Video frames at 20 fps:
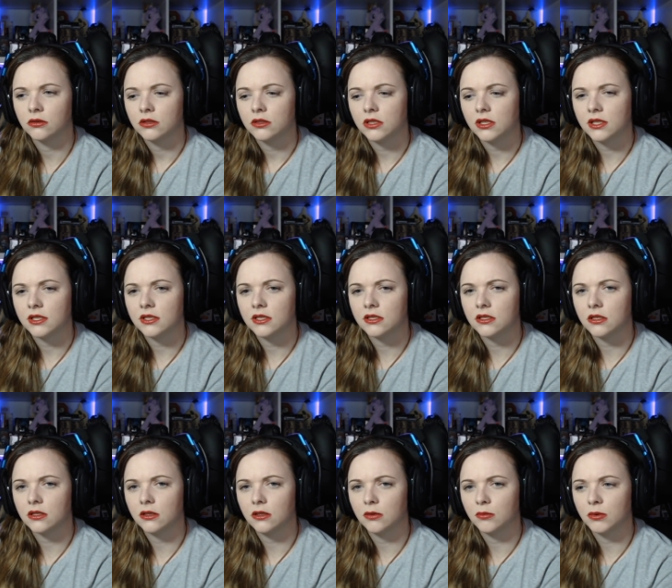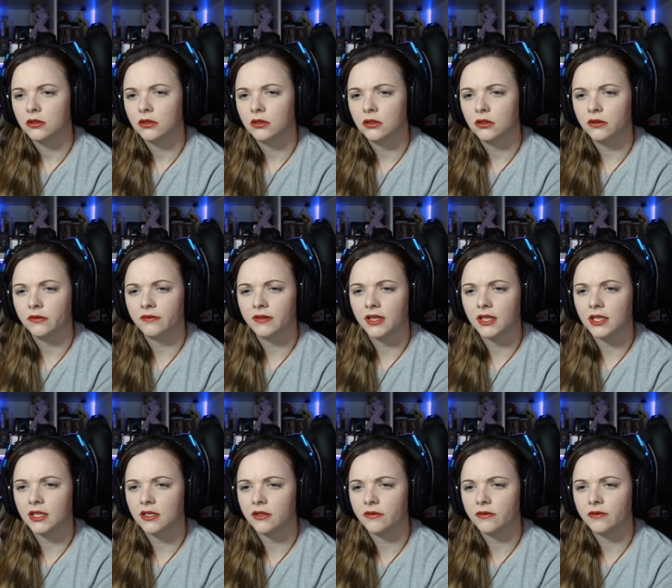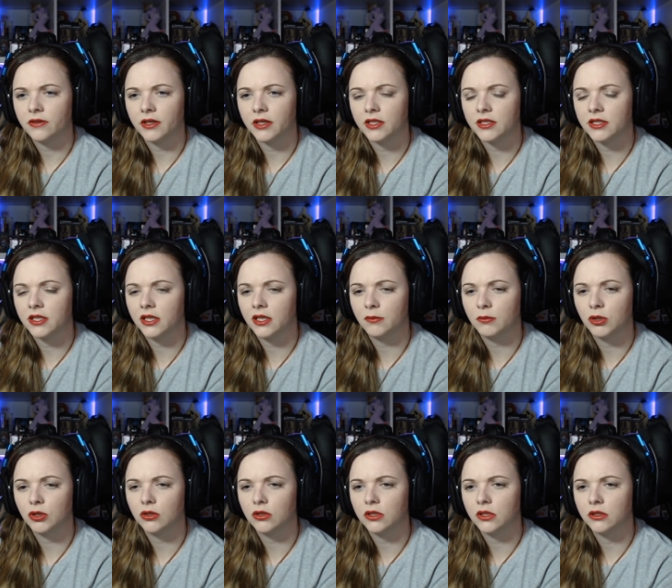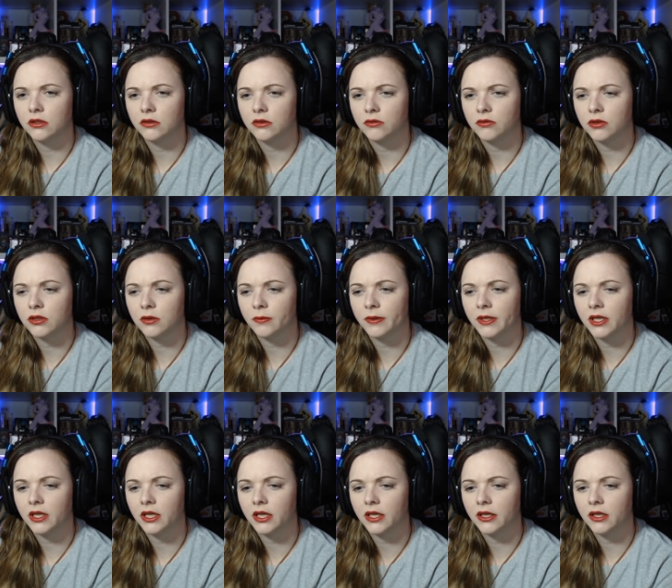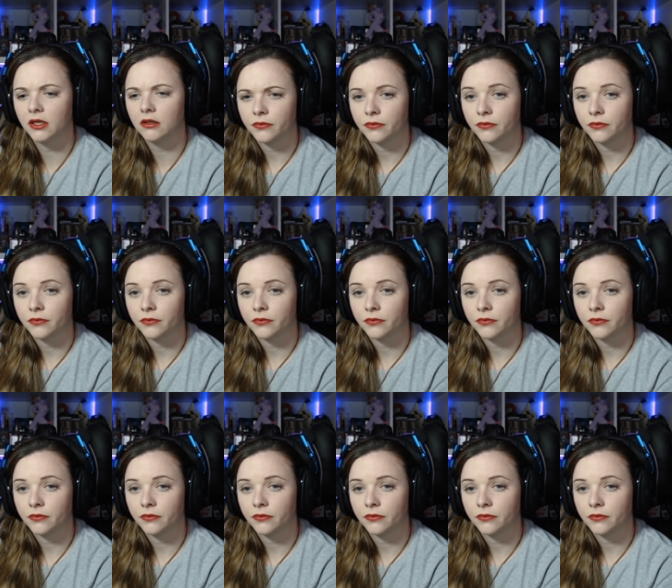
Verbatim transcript: So this is the club. You're a very, very silly boy for coming in here.